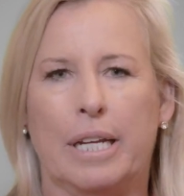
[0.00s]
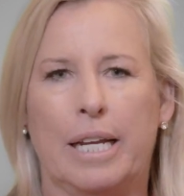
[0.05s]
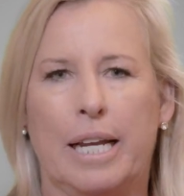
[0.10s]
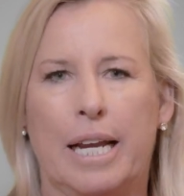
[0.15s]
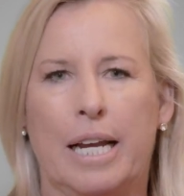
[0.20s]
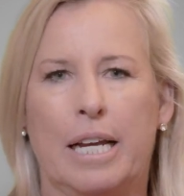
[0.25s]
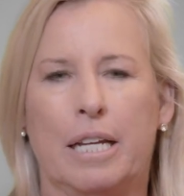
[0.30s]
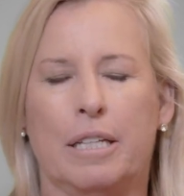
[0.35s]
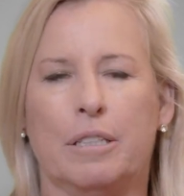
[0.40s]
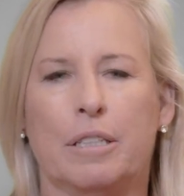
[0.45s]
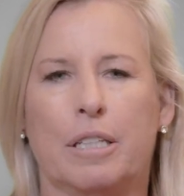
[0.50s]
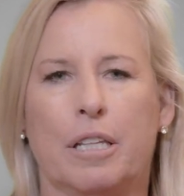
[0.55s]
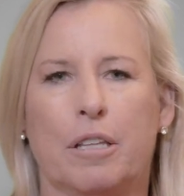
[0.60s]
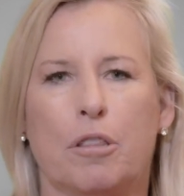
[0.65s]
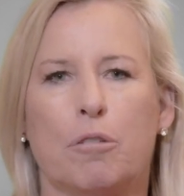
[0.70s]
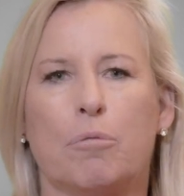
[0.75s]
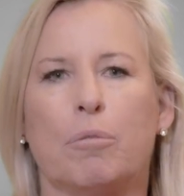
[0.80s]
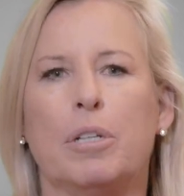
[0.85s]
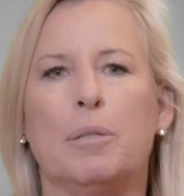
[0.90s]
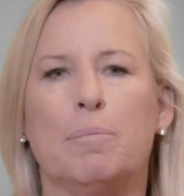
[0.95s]
and the
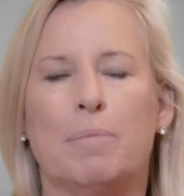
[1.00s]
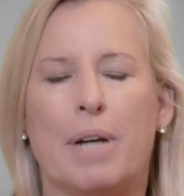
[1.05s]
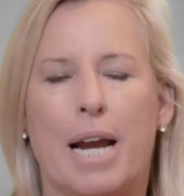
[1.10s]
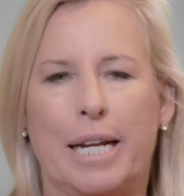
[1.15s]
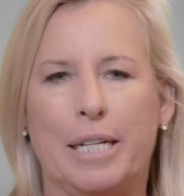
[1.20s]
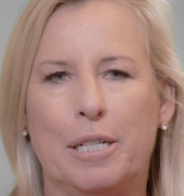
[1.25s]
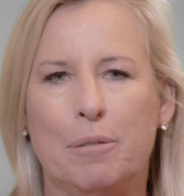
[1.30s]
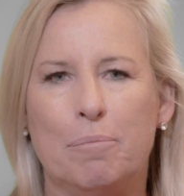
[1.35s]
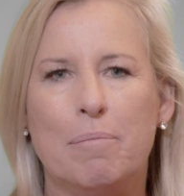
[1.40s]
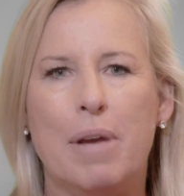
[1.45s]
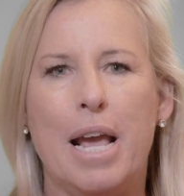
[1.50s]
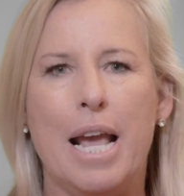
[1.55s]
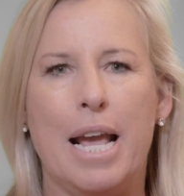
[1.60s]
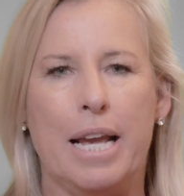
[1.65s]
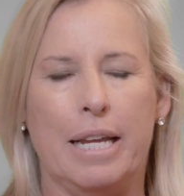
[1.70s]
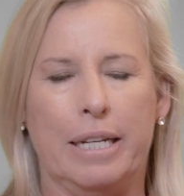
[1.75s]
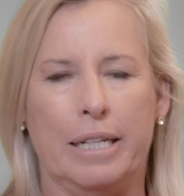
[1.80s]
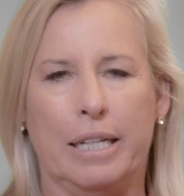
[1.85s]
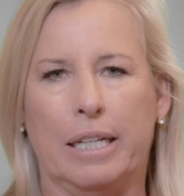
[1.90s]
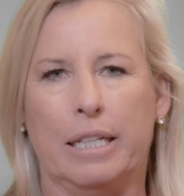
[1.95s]
three mighty
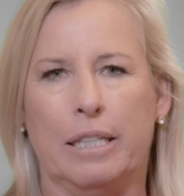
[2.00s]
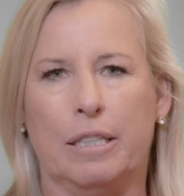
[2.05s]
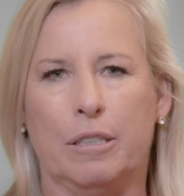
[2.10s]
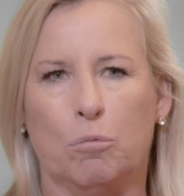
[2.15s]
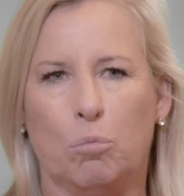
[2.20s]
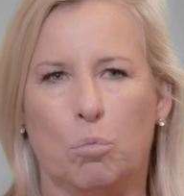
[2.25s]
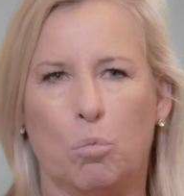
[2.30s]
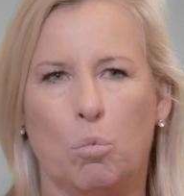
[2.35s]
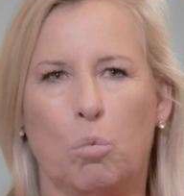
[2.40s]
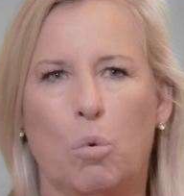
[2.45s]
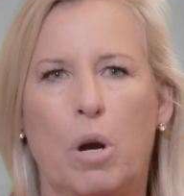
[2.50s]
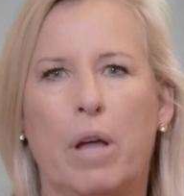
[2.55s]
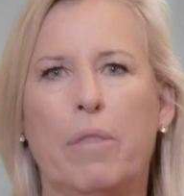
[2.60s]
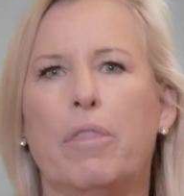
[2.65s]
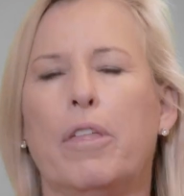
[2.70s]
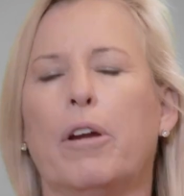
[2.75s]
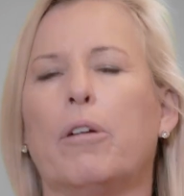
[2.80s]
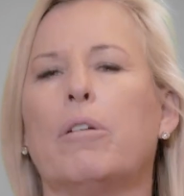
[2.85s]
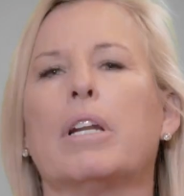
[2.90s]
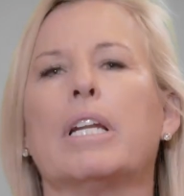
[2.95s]
men and
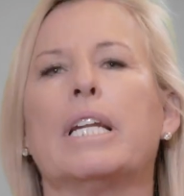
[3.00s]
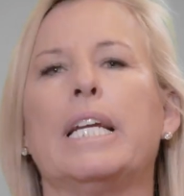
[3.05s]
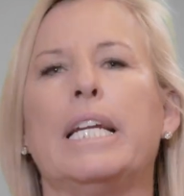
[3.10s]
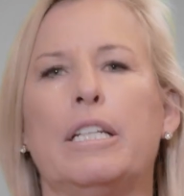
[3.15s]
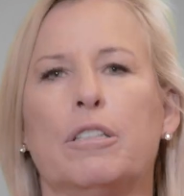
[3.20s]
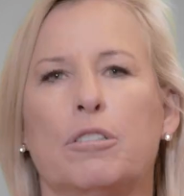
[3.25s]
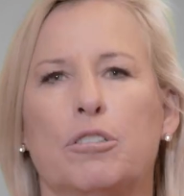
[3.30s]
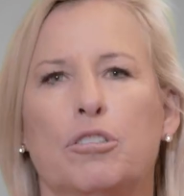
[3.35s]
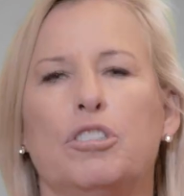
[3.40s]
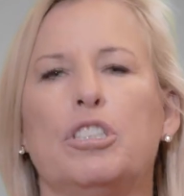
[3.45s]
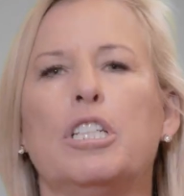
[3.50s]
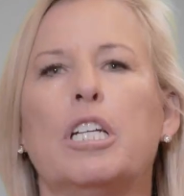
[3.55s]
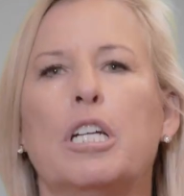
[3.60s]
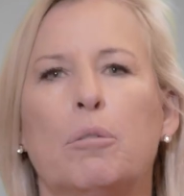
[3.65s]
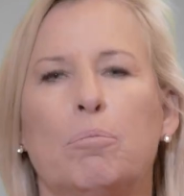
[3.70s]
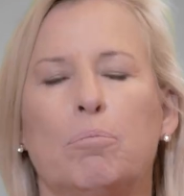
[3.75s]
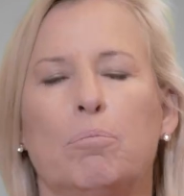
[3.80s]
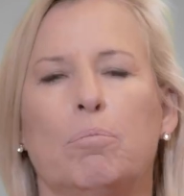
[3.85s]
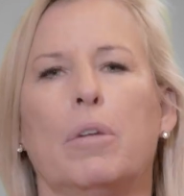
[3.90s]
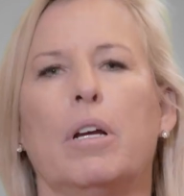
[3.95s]
what their
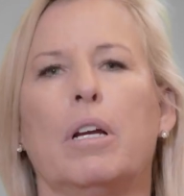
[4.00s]
leadership,